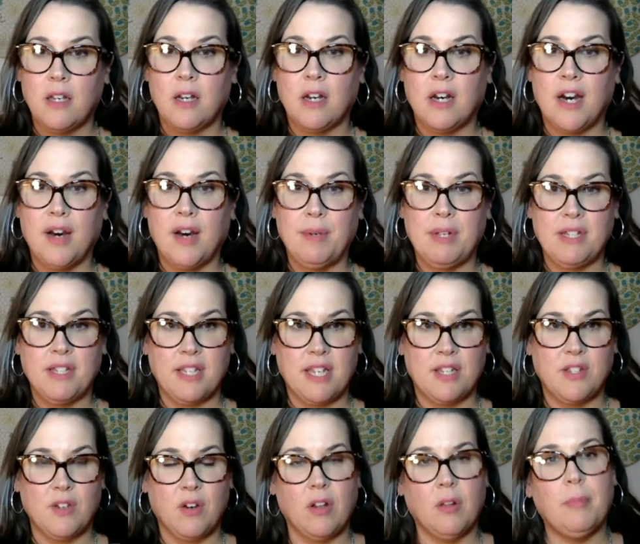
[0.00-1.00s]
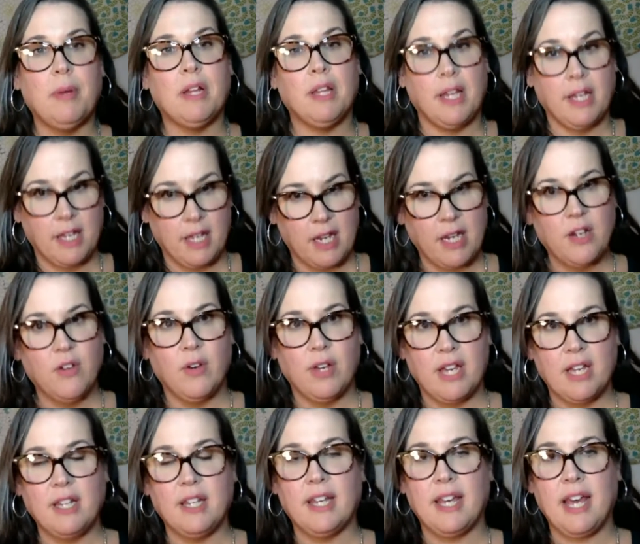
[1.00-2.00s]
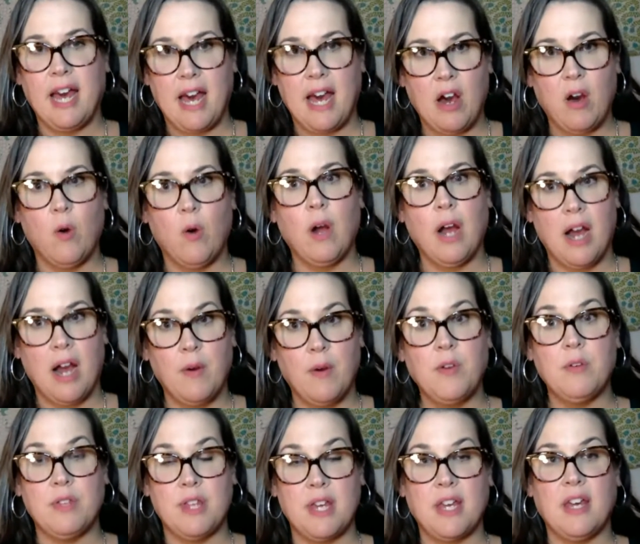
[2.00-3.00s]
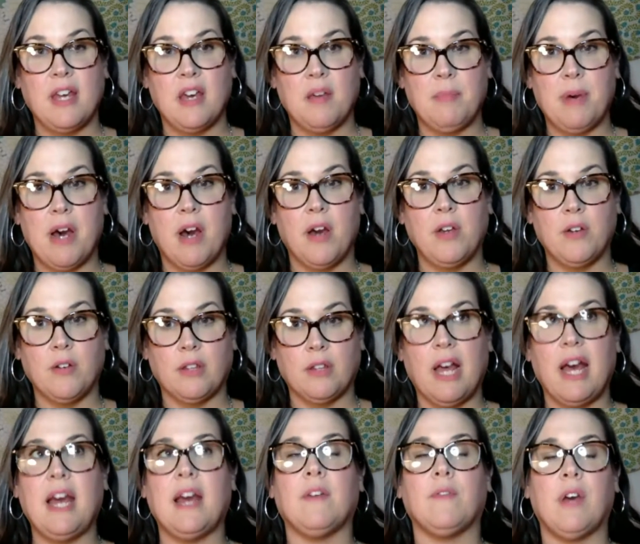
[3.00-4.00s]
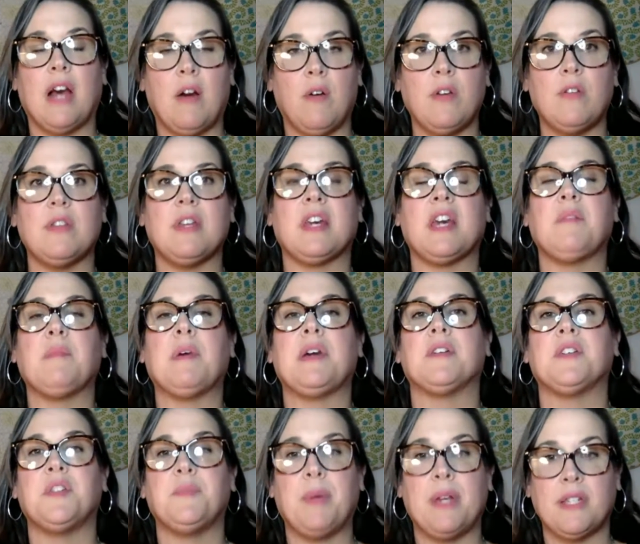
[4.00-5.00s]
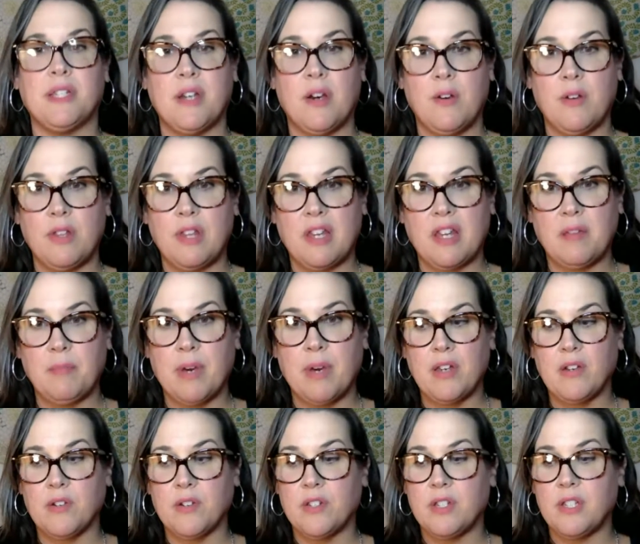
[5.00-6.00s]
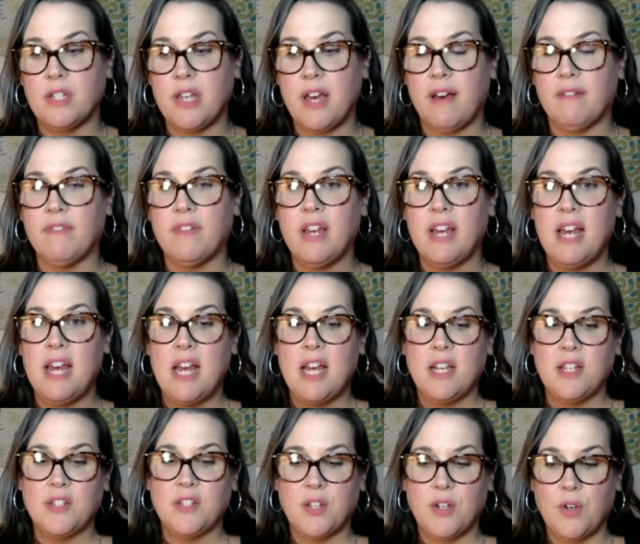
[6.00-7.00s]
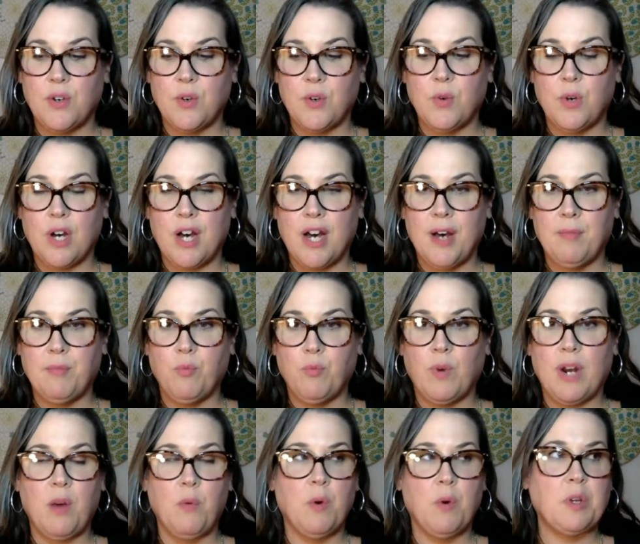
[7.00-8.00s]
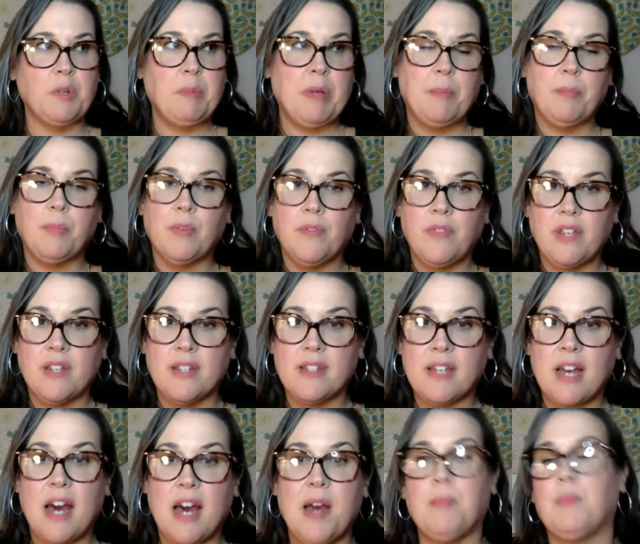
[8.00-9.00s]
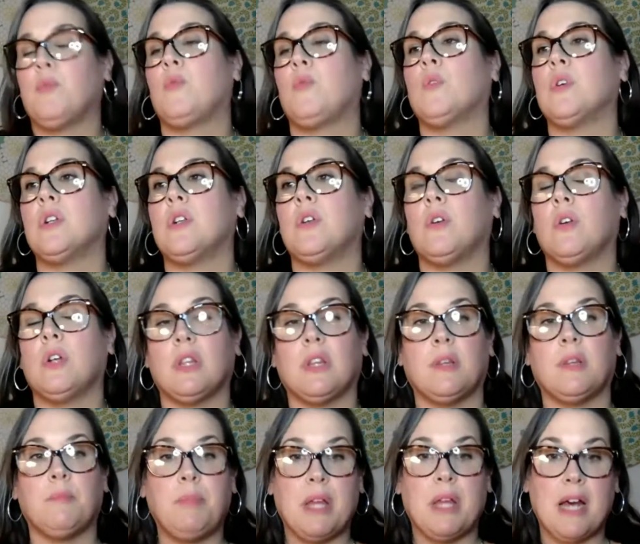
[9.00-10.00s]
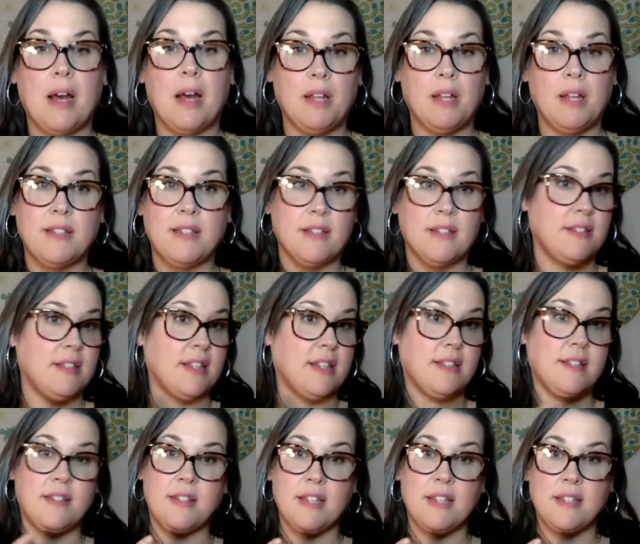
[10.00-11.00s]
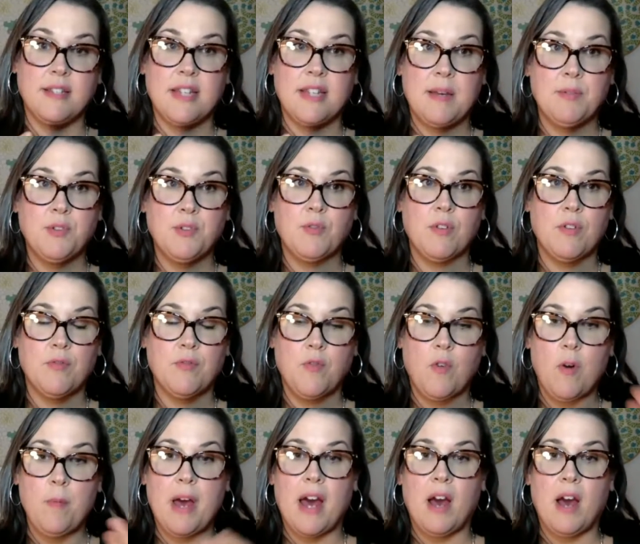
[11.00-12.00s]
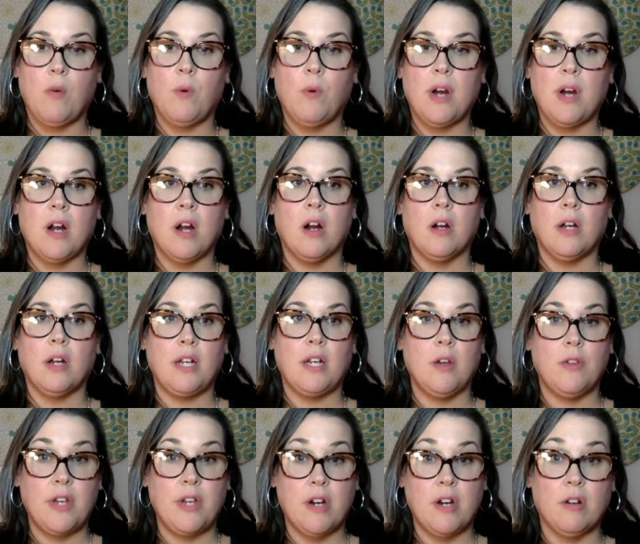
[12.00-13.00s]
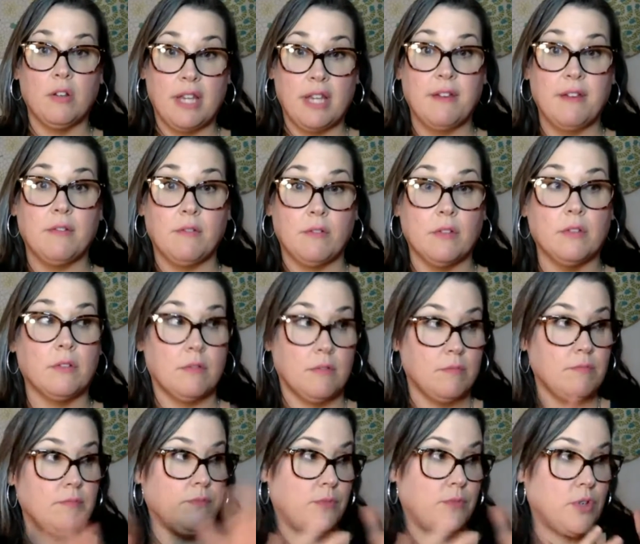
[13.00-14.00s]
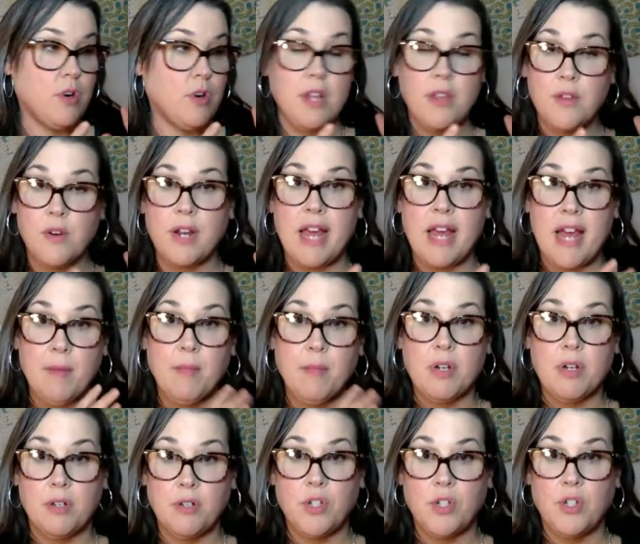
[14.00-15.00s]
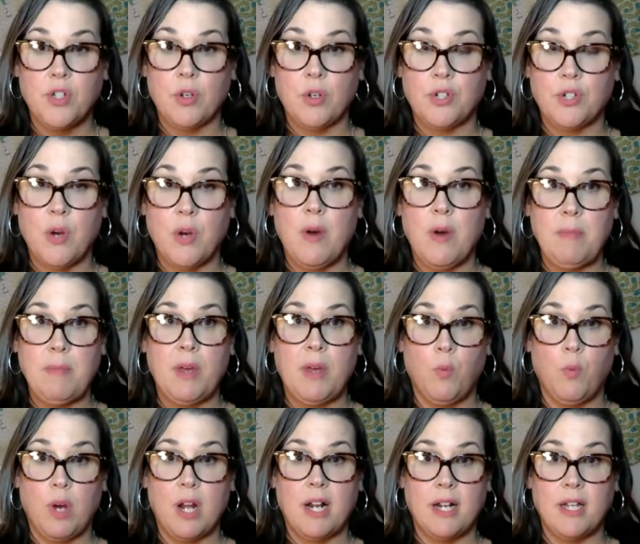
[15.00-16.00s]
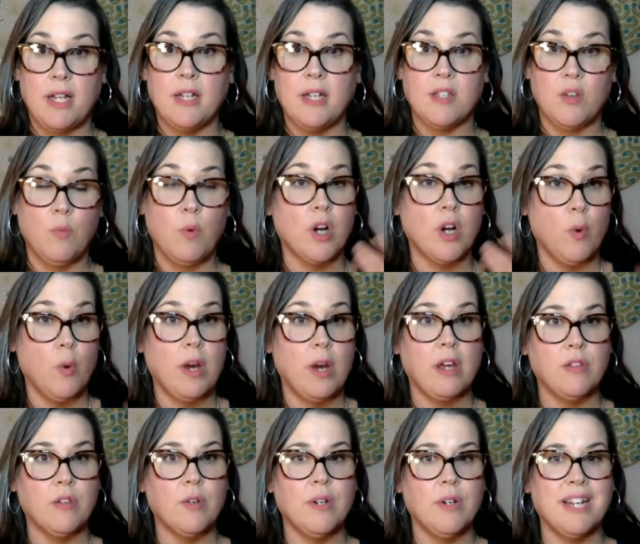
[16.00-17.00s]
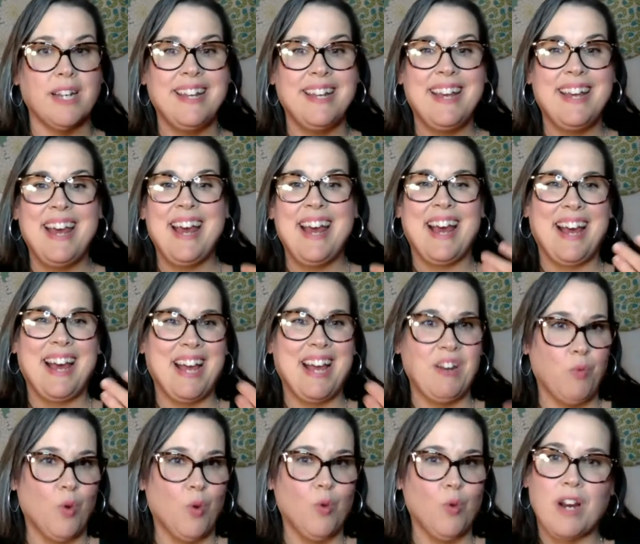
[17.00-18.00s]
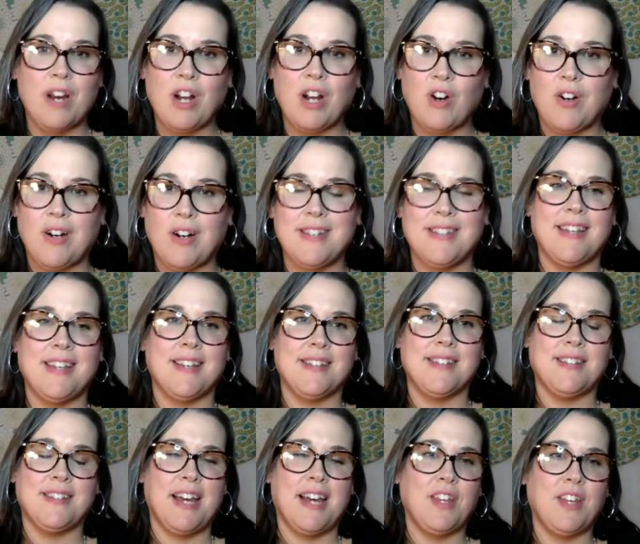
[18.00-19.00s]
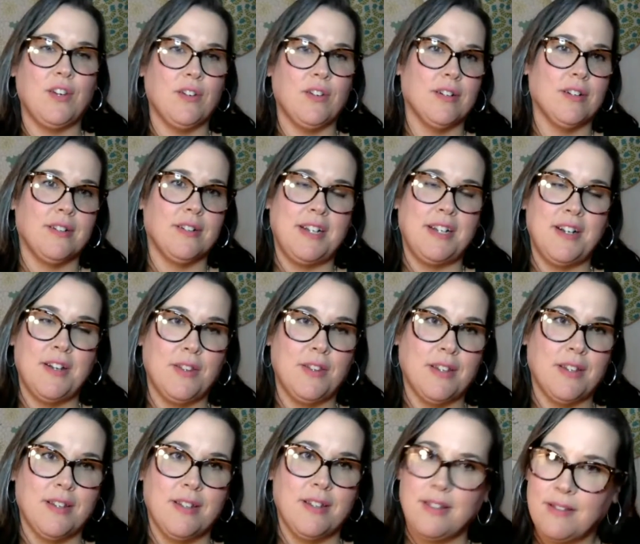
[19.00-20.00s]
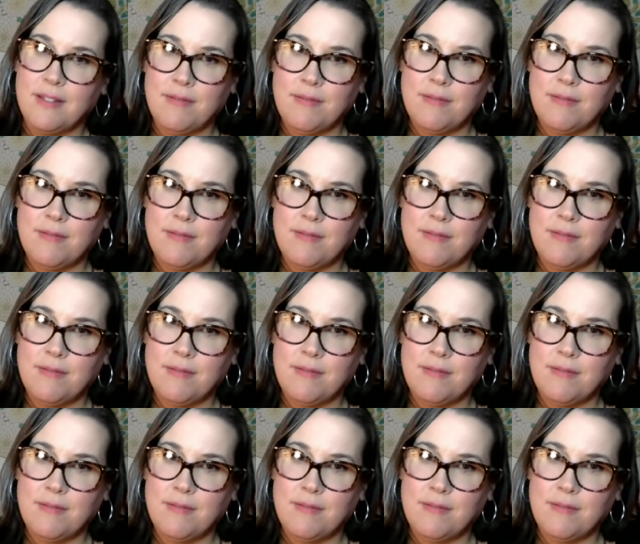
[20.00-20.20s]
It's all about, like, again, like how are you thinking about your life? How are you thinking about your space? How are you thinking your stuff? So when I work with people via Skype, it's this same sort of format where they're like turning your camera and showing me what it is, and we're going through it, and we'll run across things like the